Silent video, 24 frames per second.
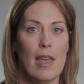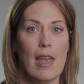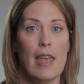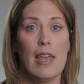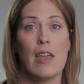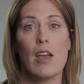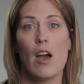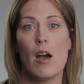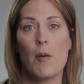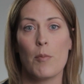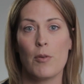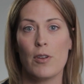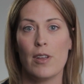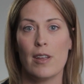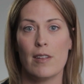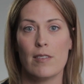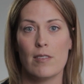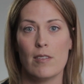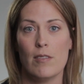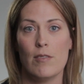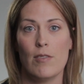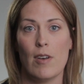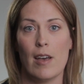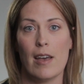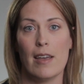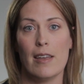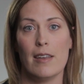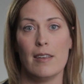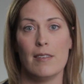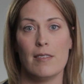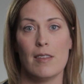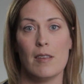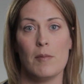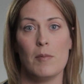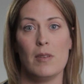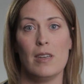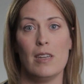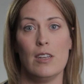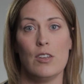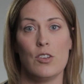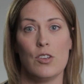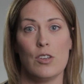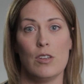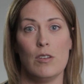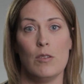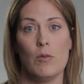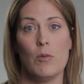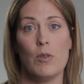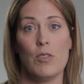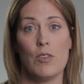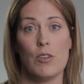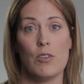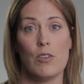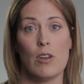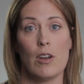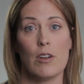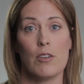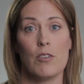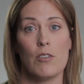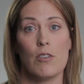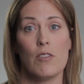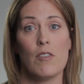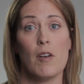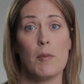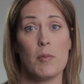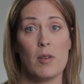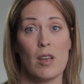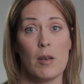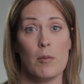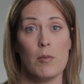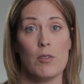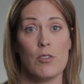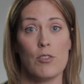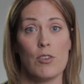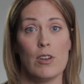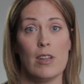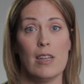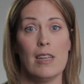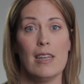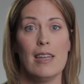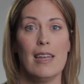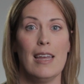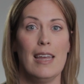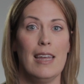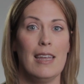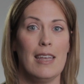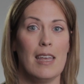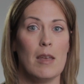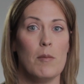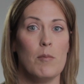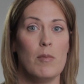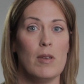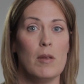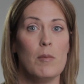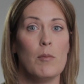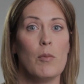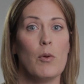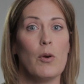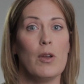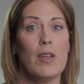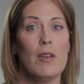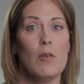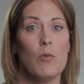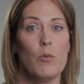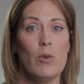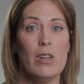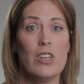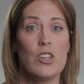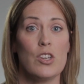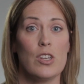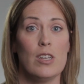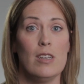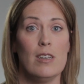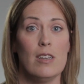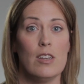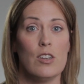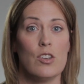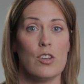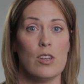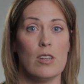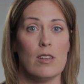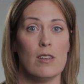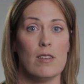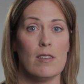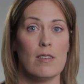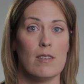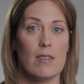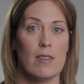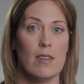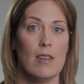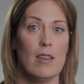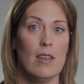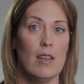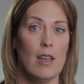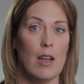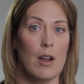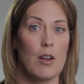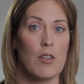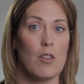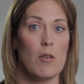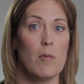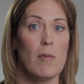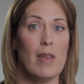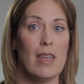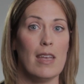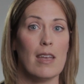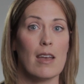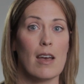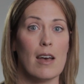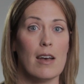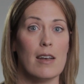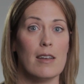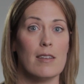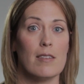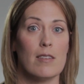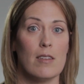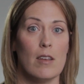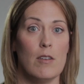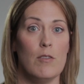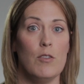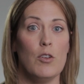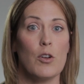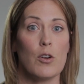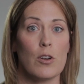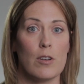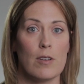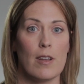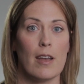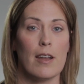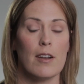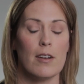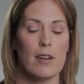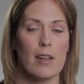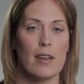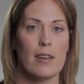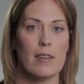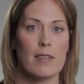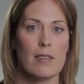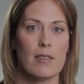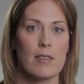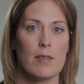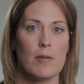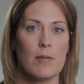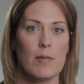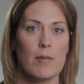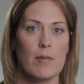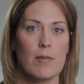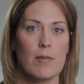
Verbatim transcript: A comprehensive eye examination with your doctor of optometry can pinpoint which conditions are the main cause of your tired eyes.